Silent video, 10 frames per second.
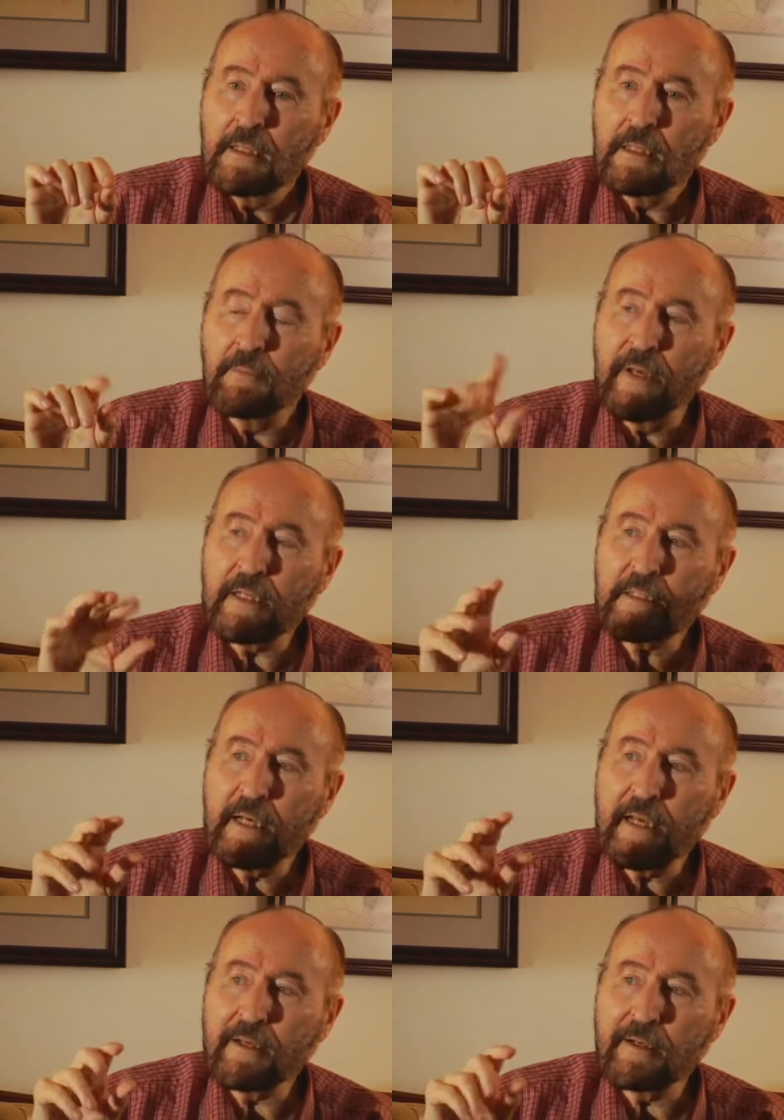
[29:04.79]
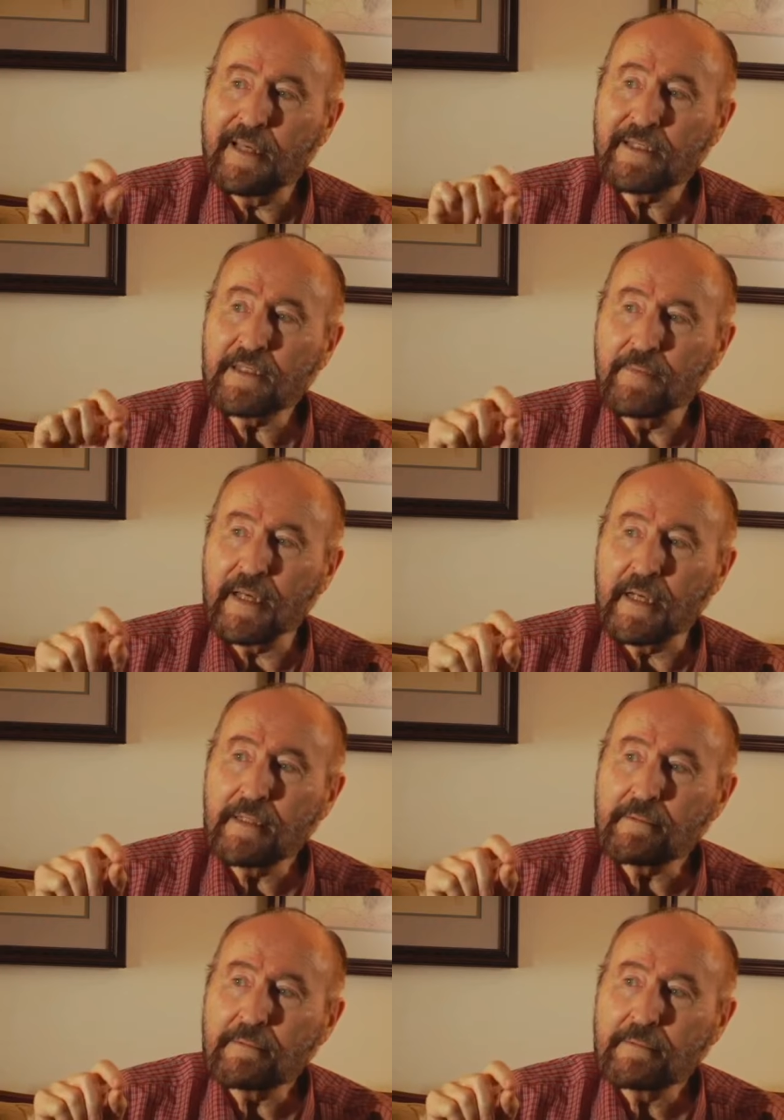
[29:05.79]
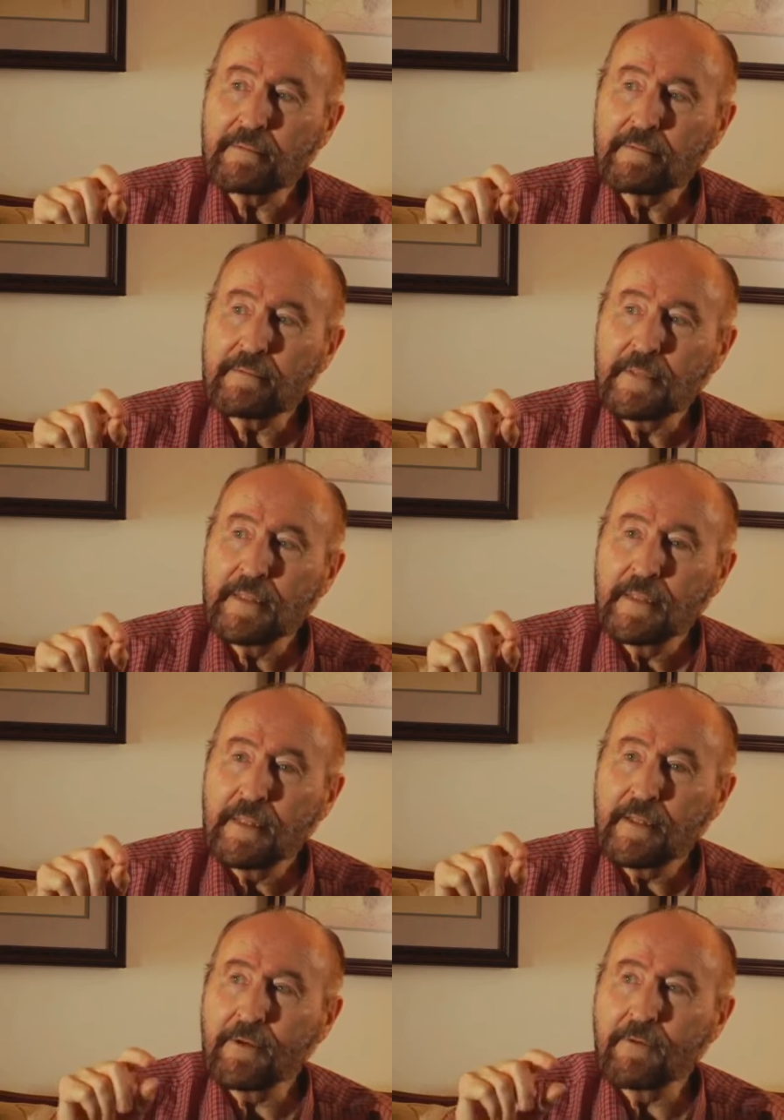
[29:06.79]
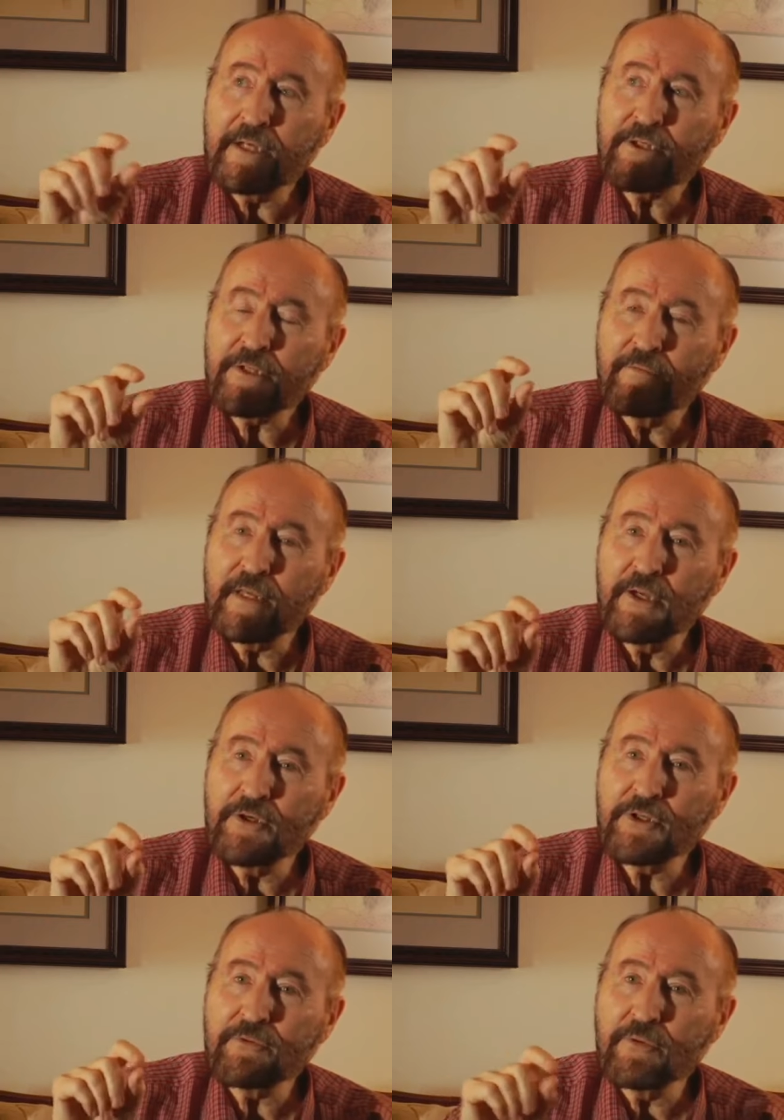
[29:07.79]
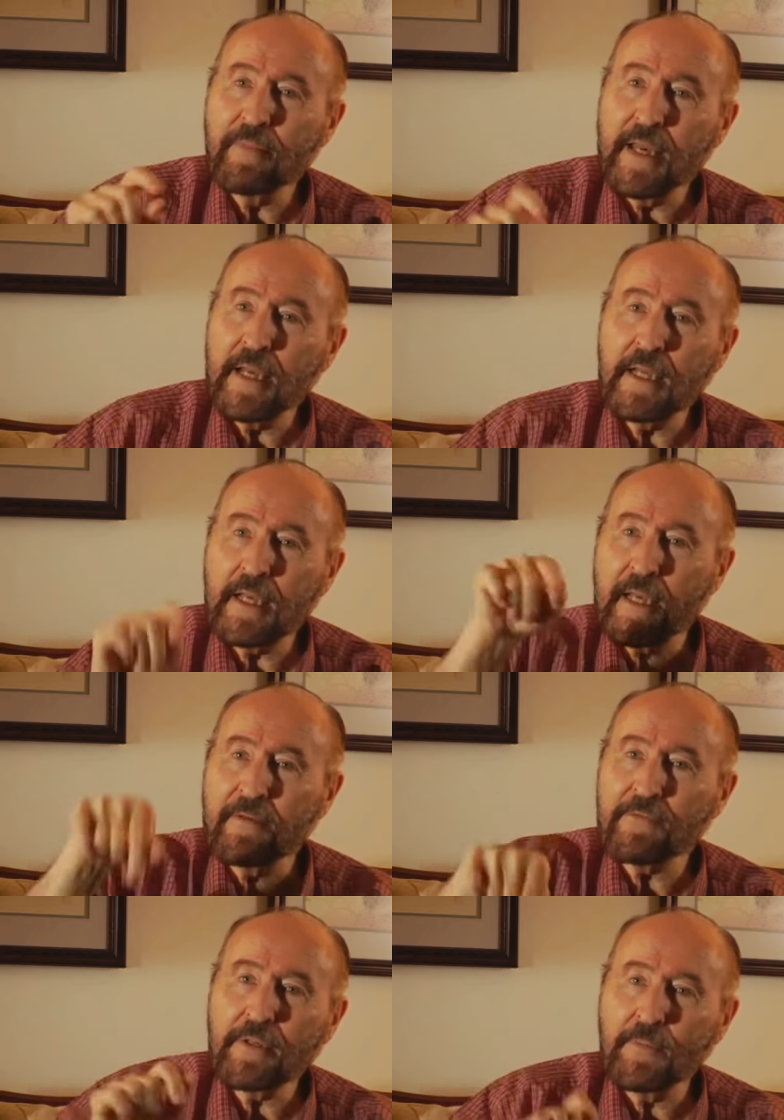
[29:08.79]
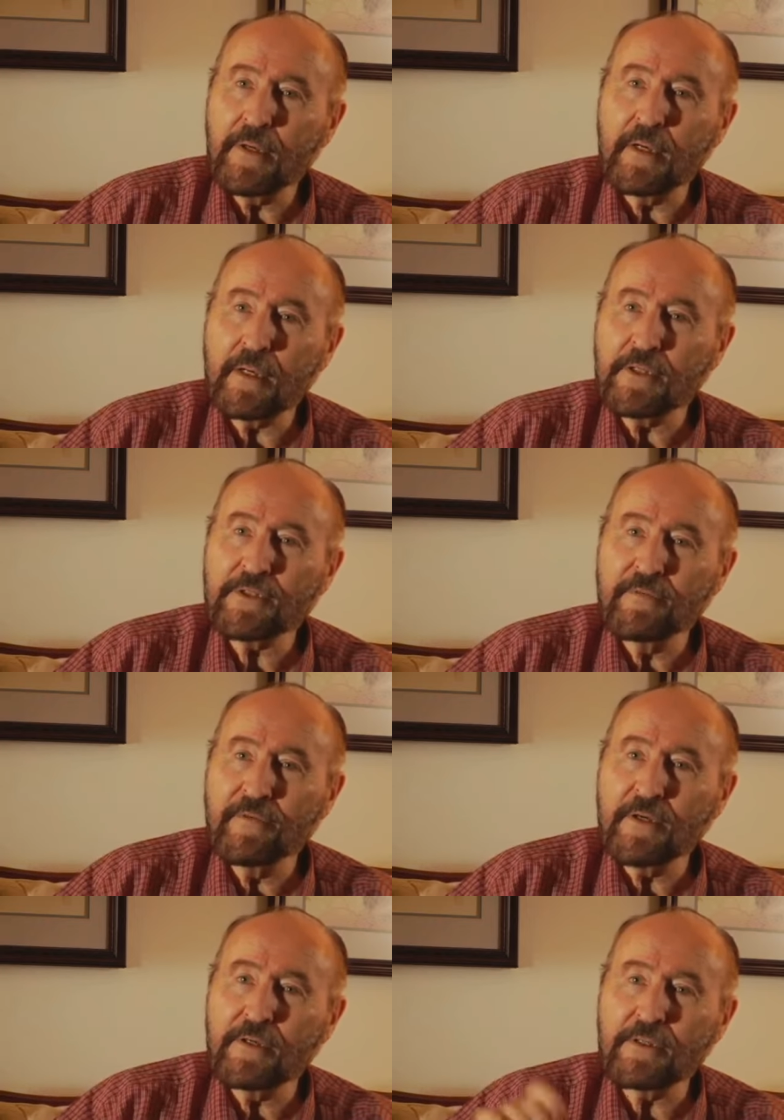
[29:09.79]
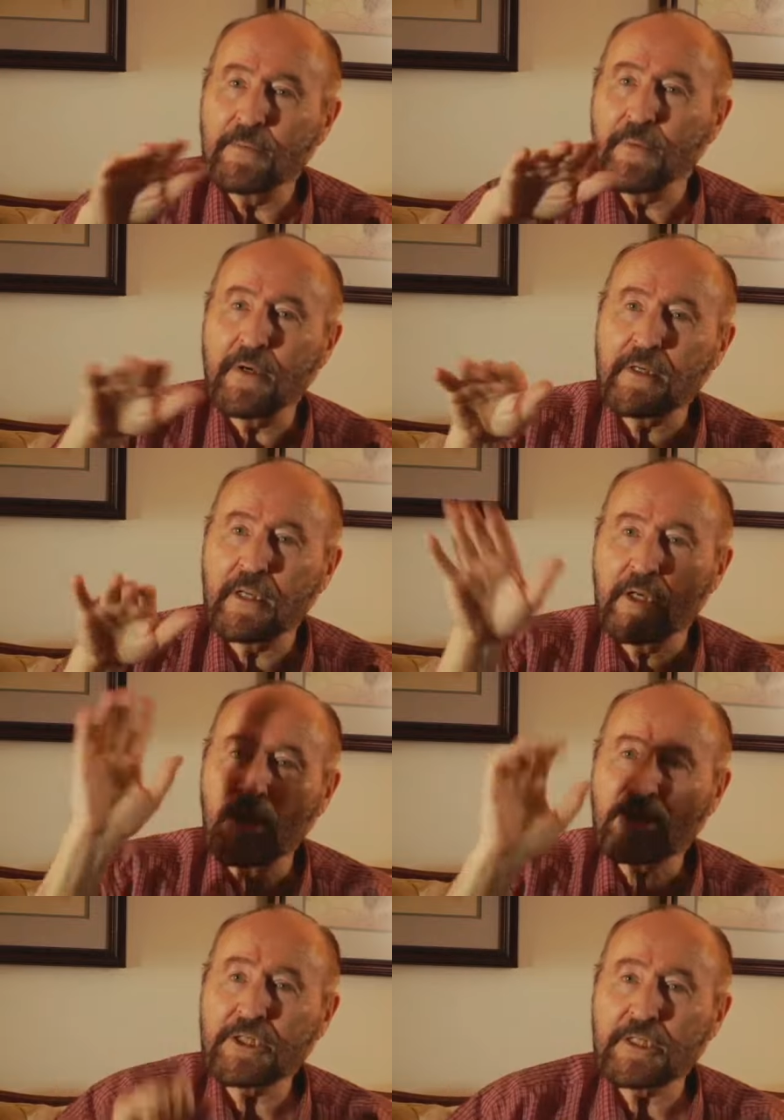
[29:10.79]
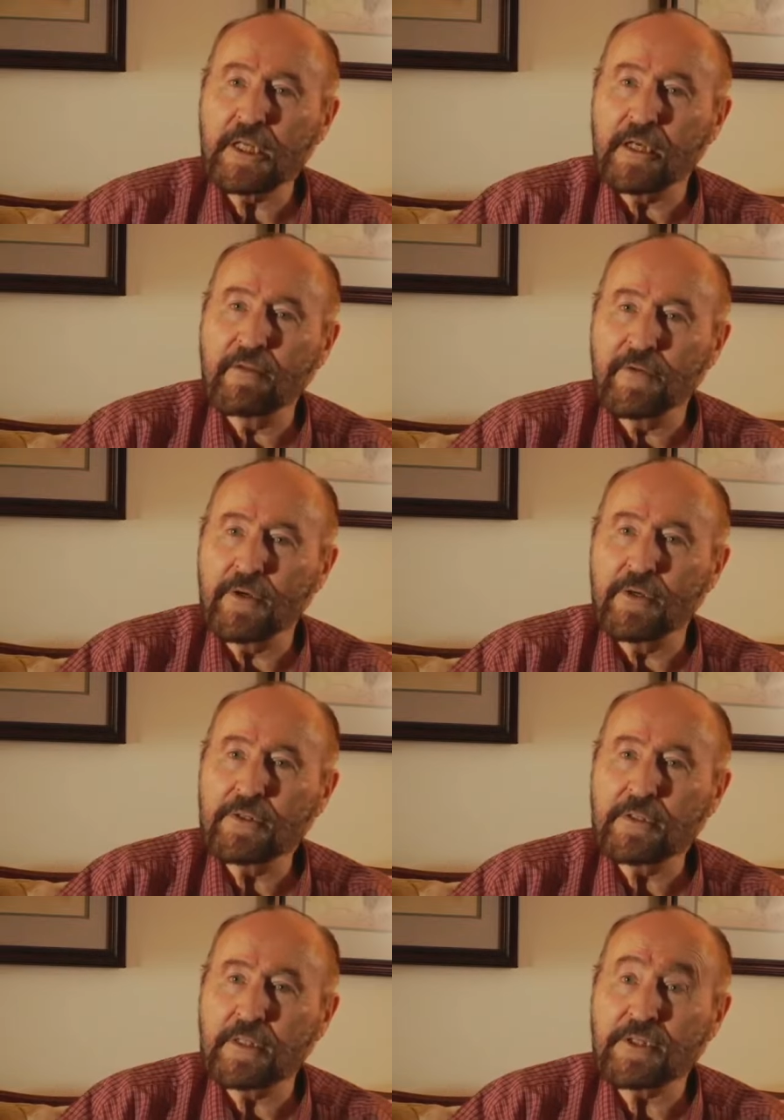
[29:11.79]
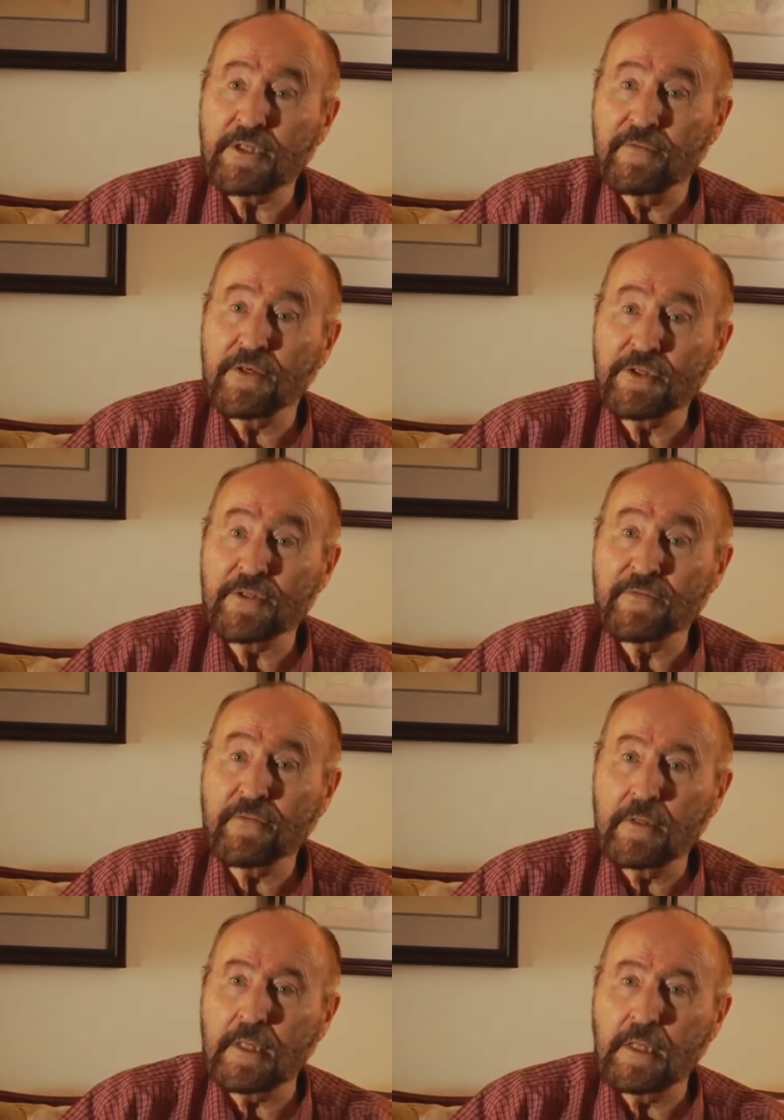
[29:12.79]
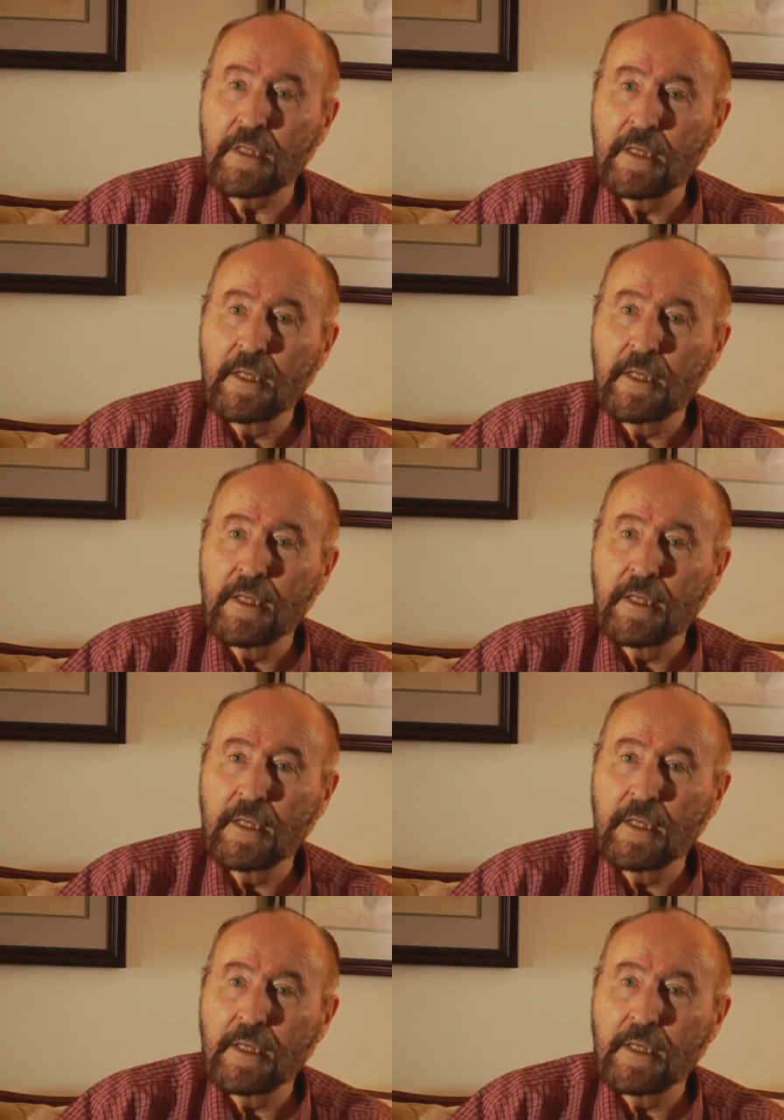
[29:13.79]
the best that I could estimate it, the rest of the energy remaining after the part gets diverged, the part that doesn't get diverged, that's divergence free,